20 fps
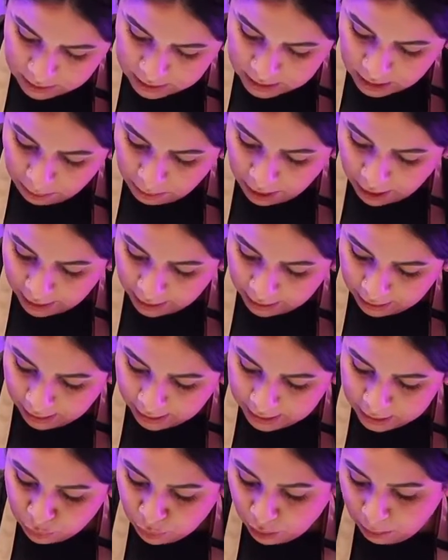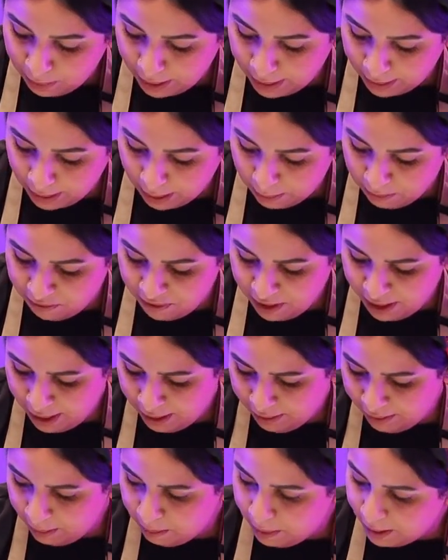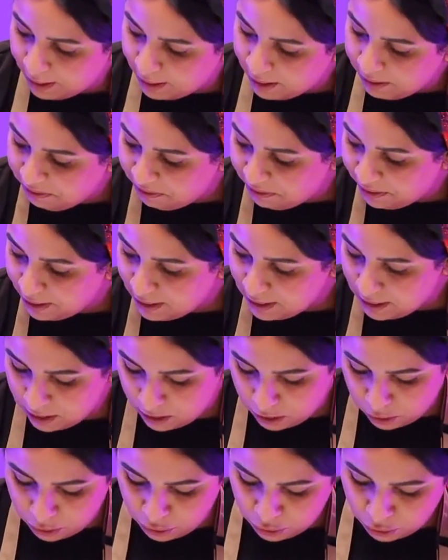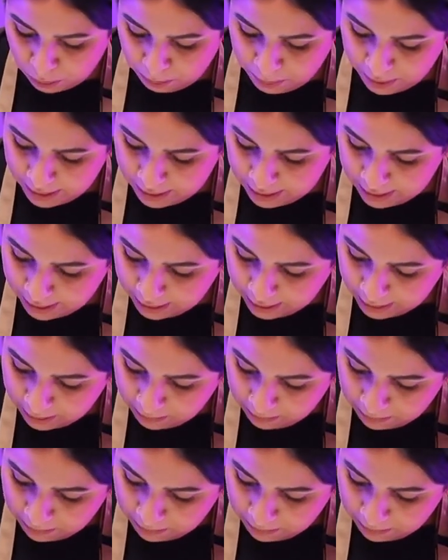some highlight will make a very big difference on your painting.